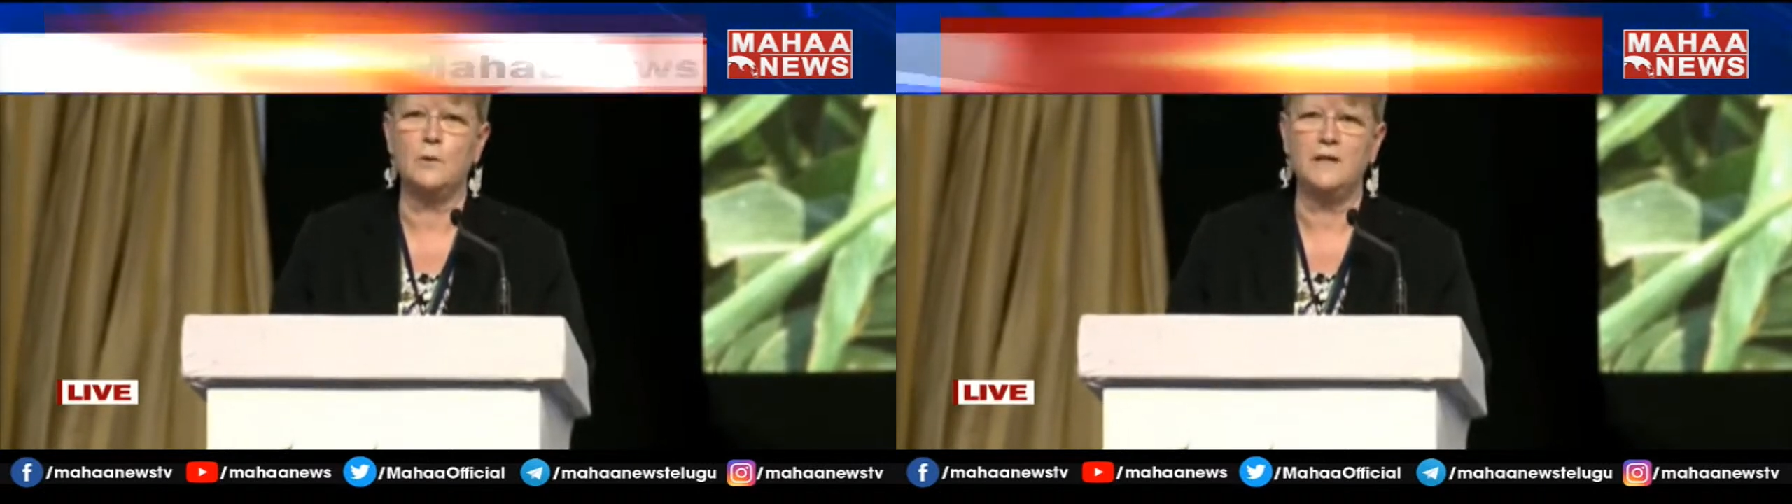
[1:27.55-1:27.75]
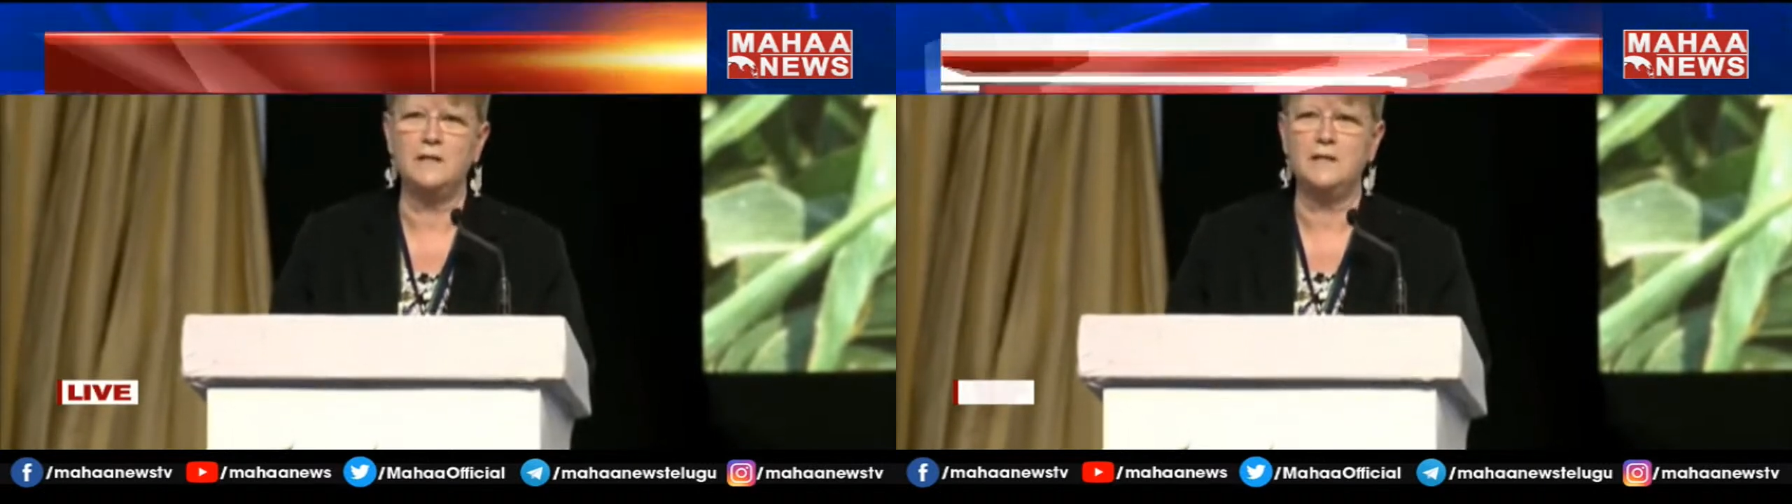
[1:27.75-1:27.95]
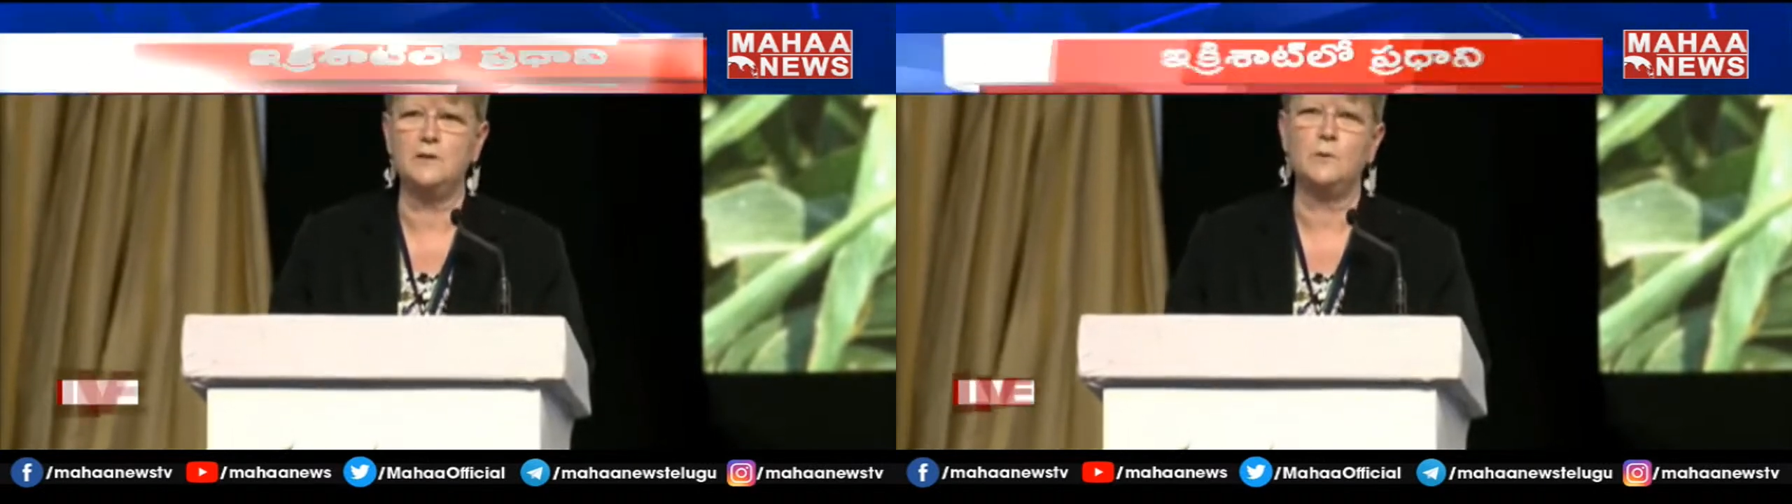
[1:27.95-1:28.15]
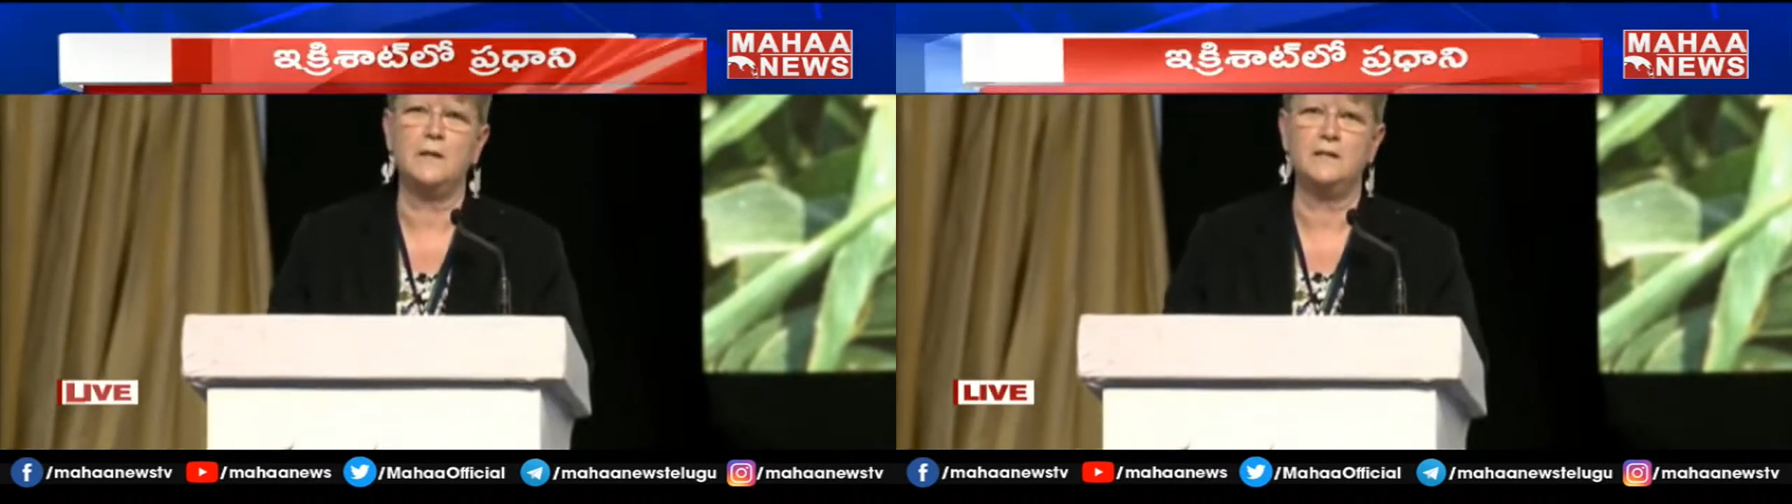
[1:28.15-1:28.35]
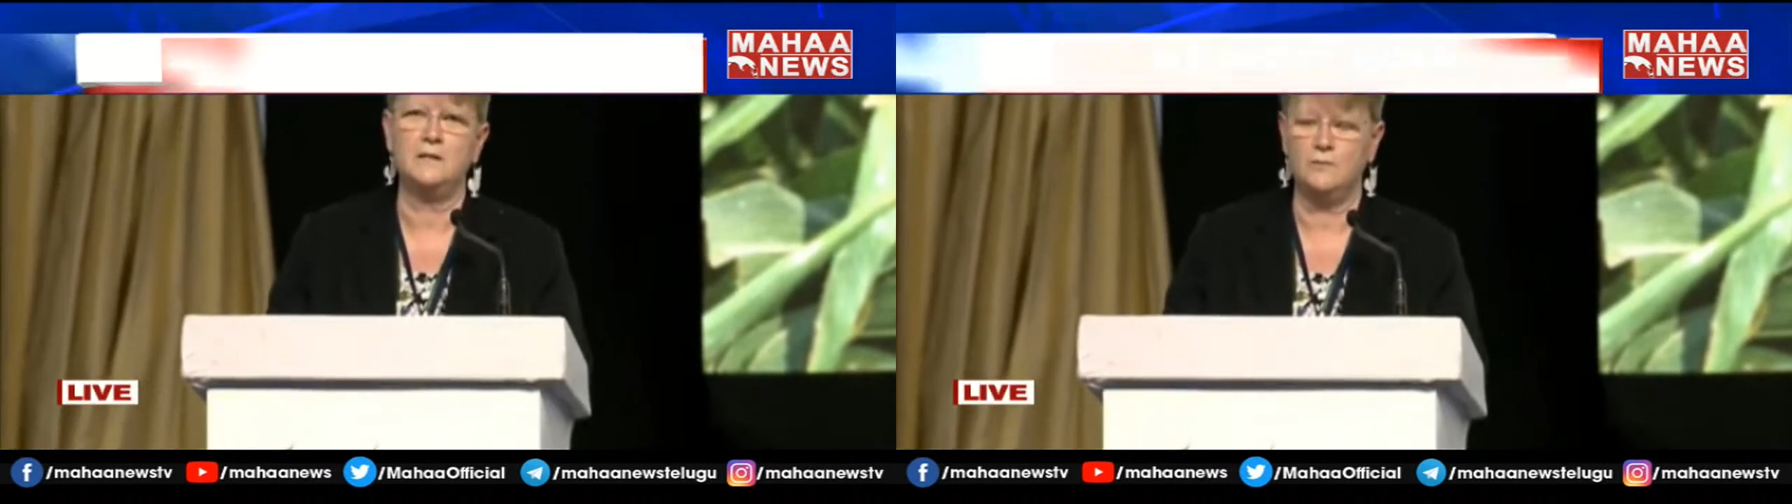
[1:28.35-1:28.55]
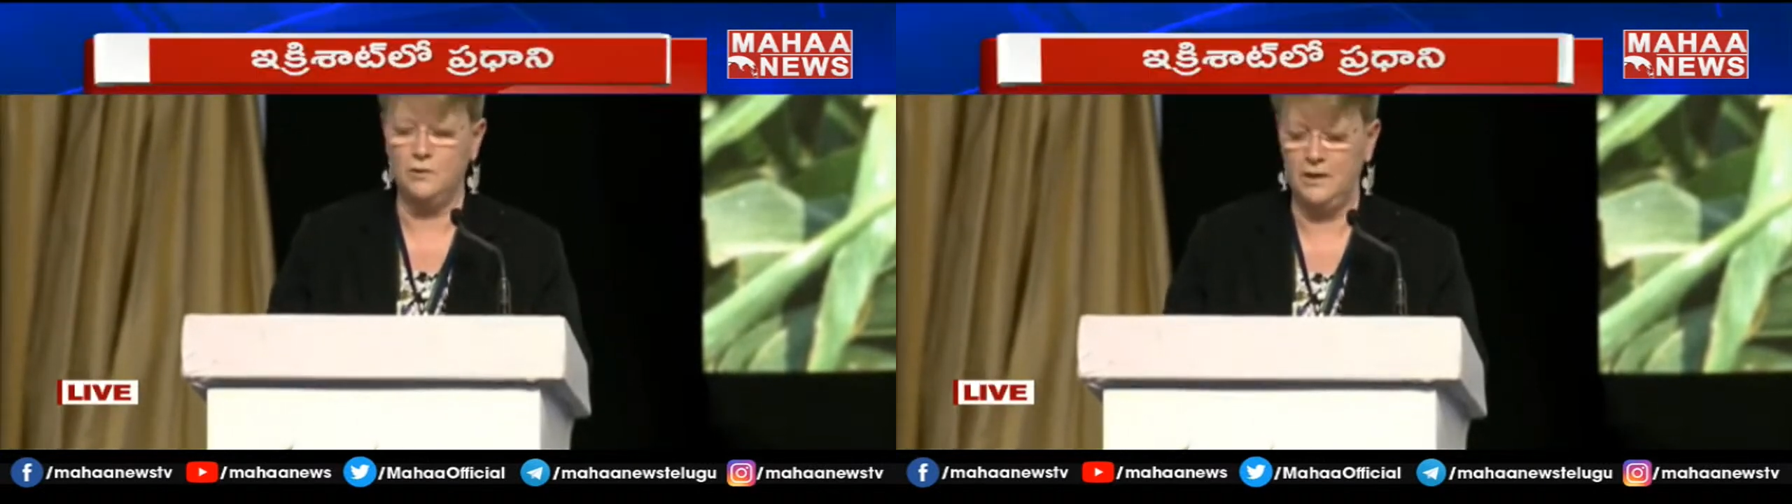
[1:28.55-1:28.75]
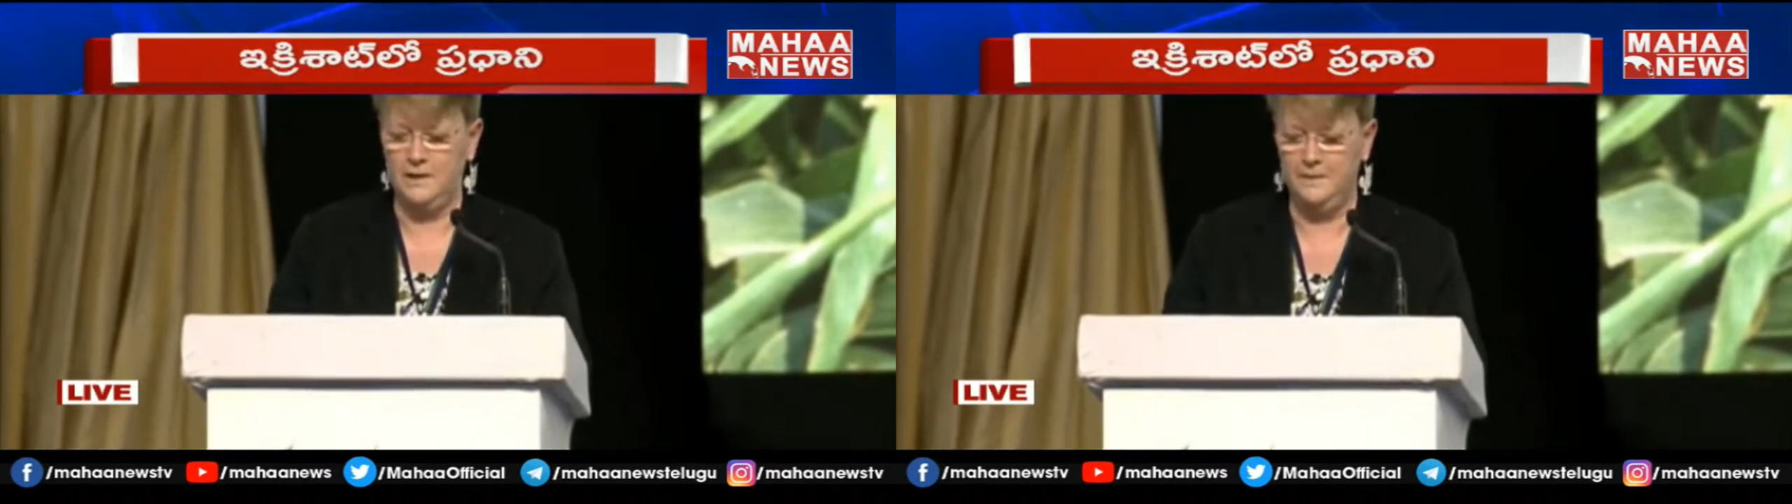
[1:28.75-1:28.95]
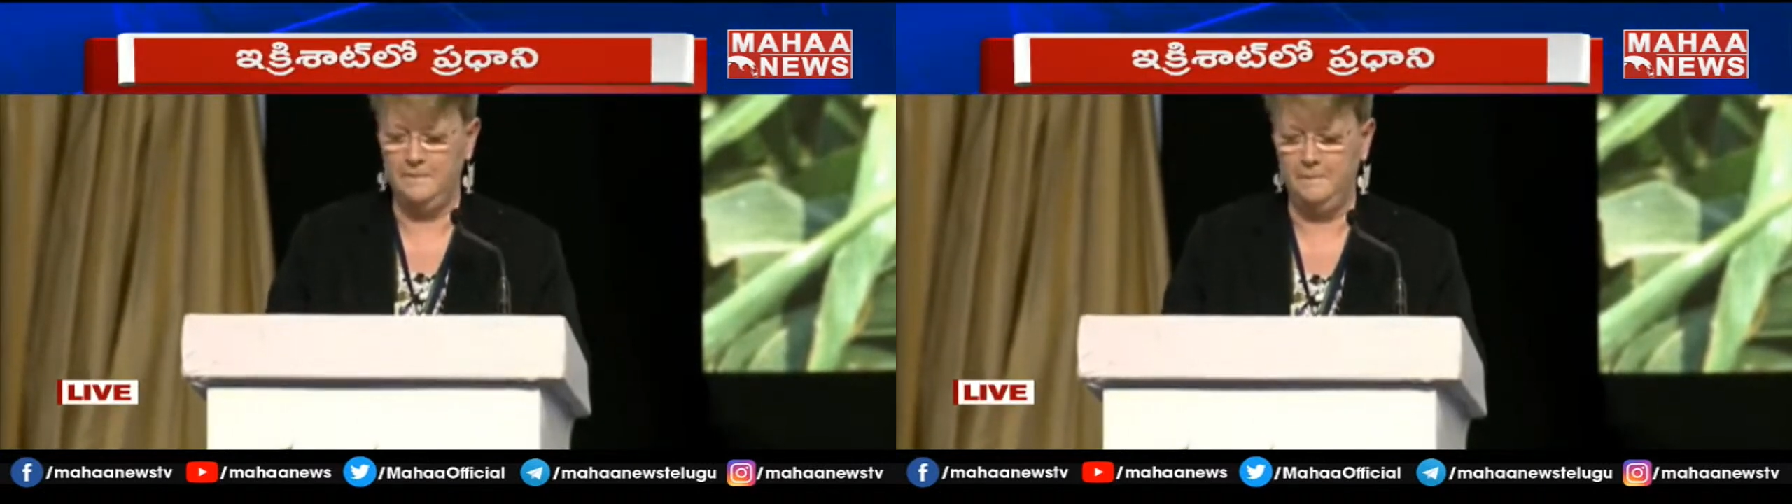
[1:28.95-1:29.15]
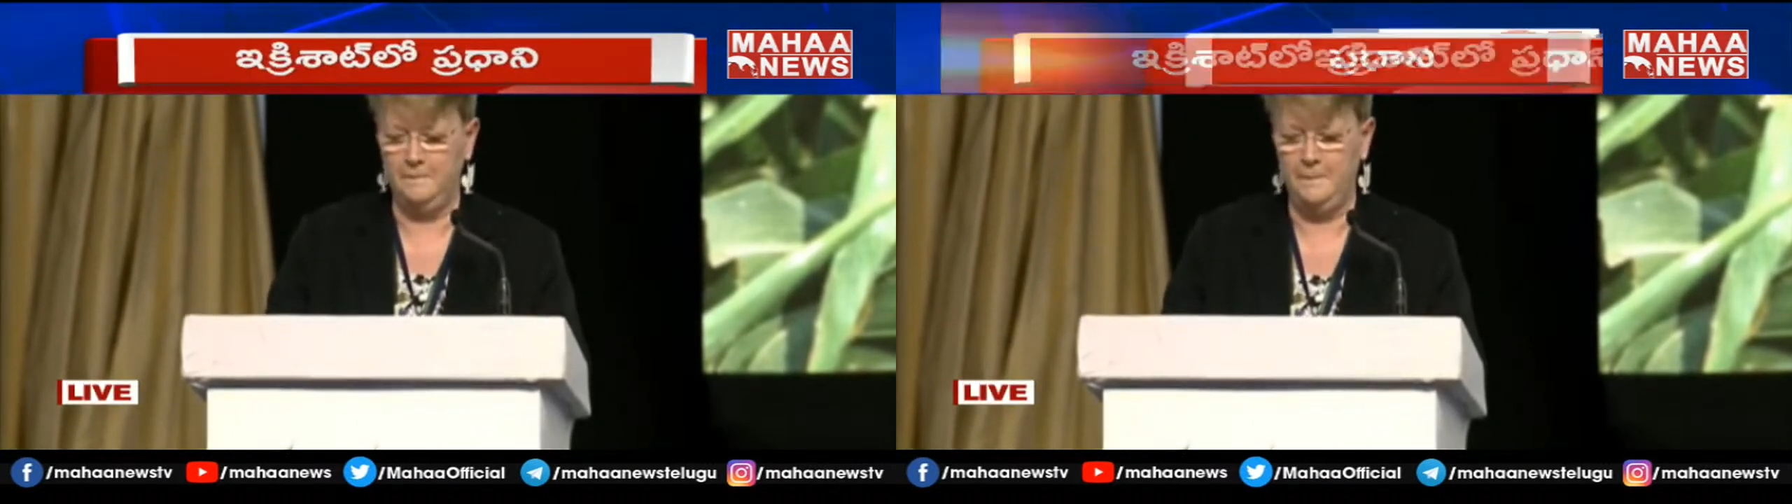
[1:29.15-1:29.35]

2023.